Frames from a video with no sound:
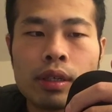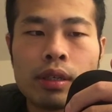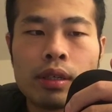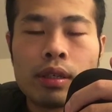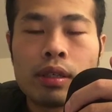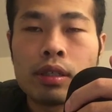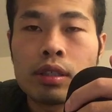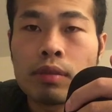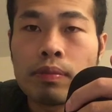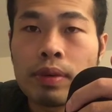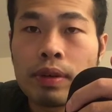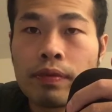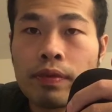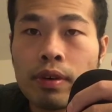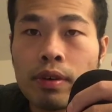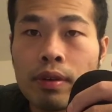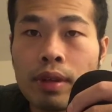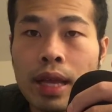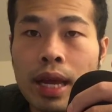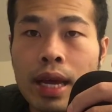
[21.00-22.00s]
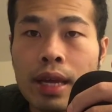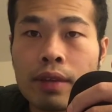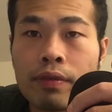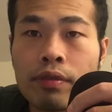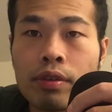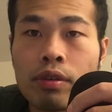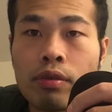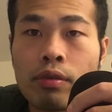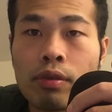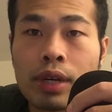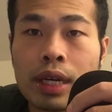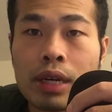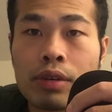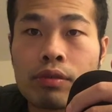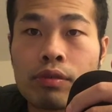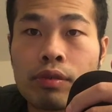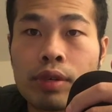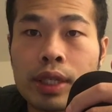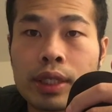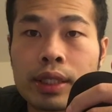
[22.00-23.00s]
So before that, if you would like to
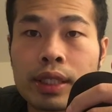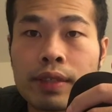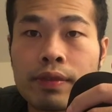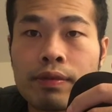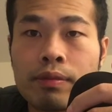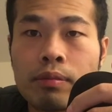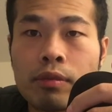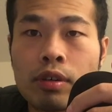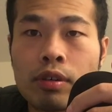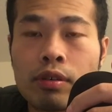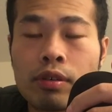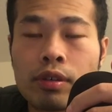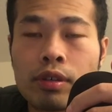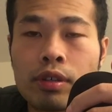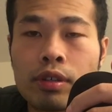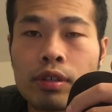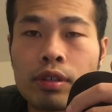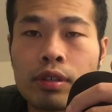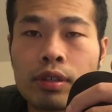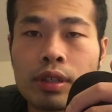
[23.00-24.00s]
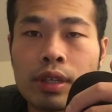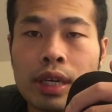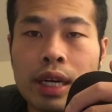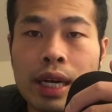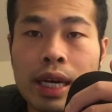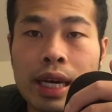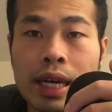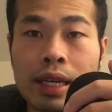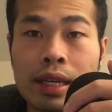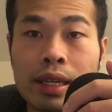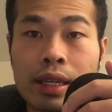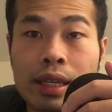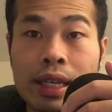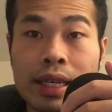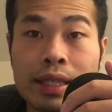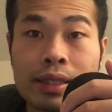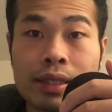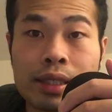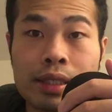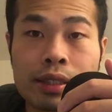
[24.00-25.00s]
receive more
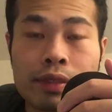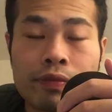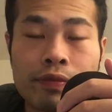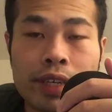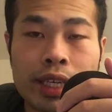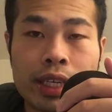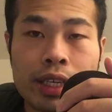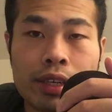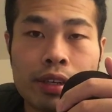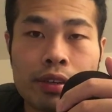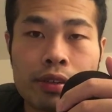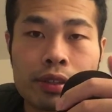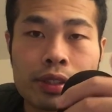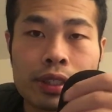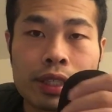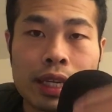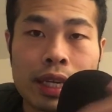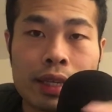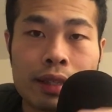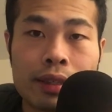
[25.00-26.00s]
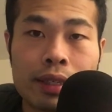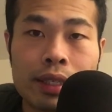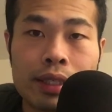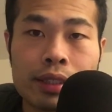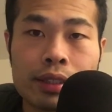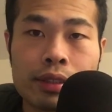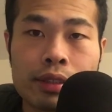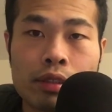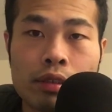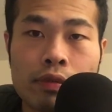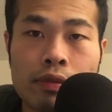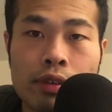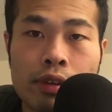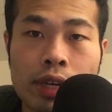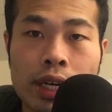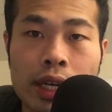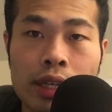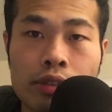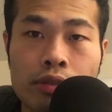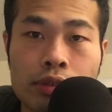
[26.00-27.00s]
analysis videos like this, don't
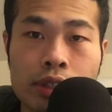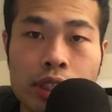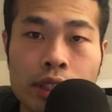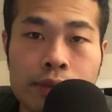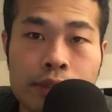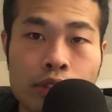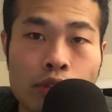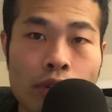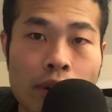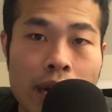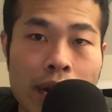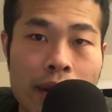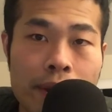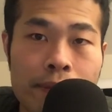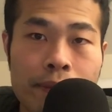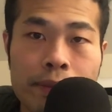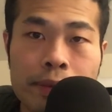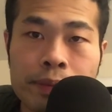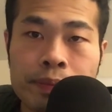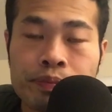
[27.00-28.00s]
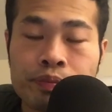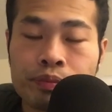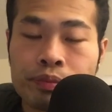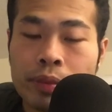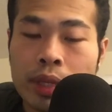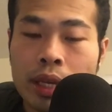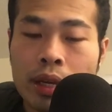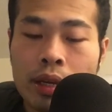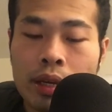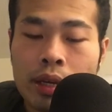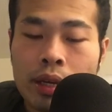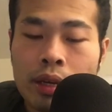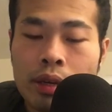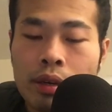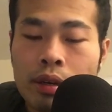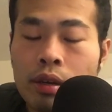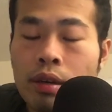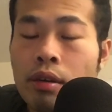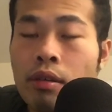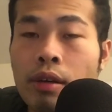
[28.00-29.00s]
forget to subscribe.
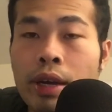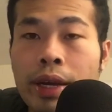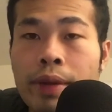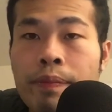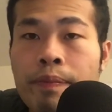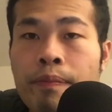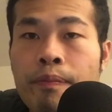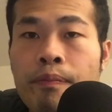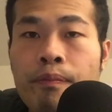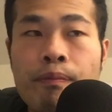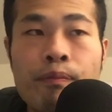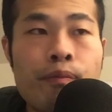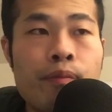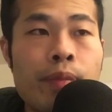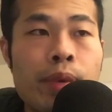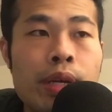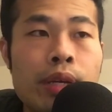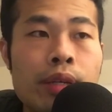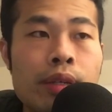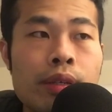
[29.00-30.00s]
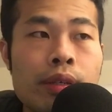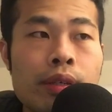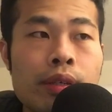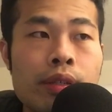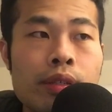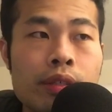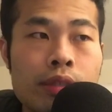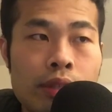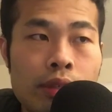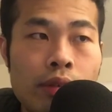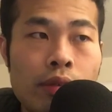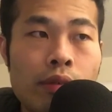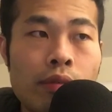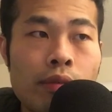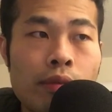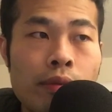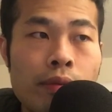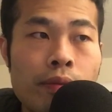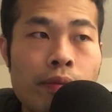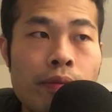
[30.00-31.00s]
Okay? So
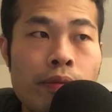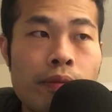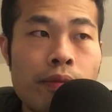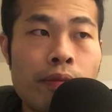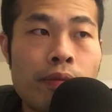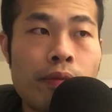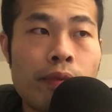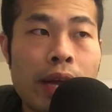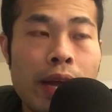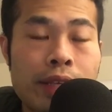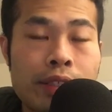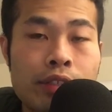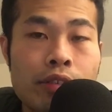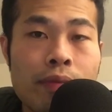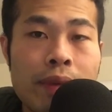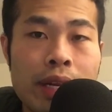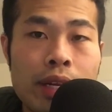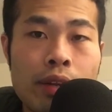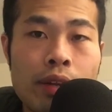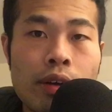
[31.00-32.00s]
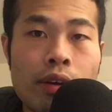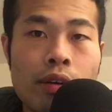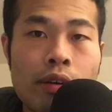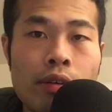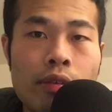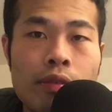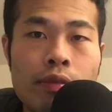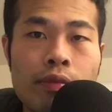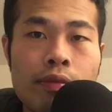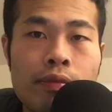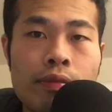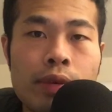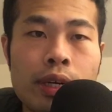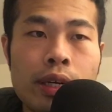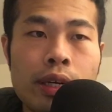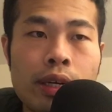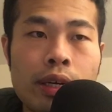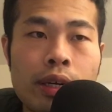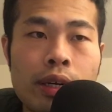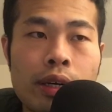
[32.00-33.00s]
as you may know,
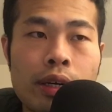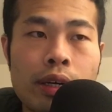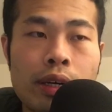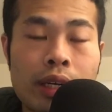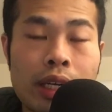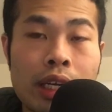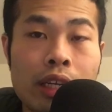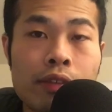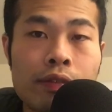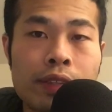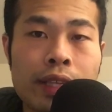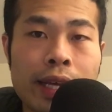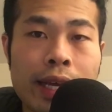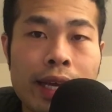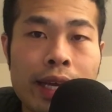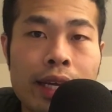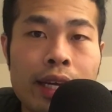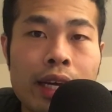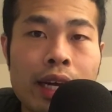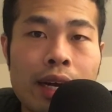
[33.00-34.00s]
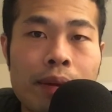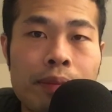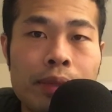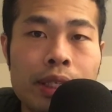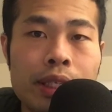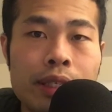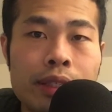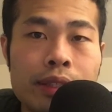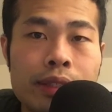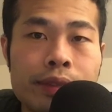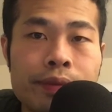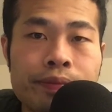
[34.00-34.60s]
a lot of tech companies